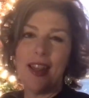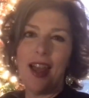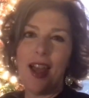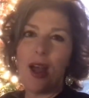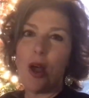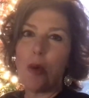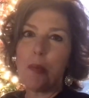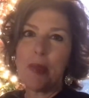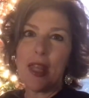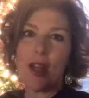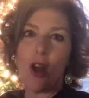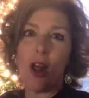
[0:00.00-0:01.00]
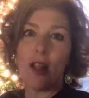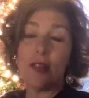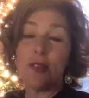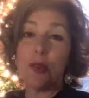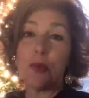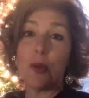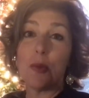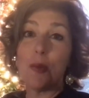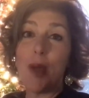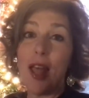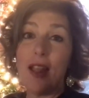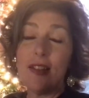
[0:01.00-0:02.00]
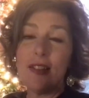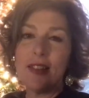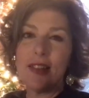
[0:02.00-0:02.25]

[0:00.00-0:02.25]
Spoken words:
I hope that all of you are well.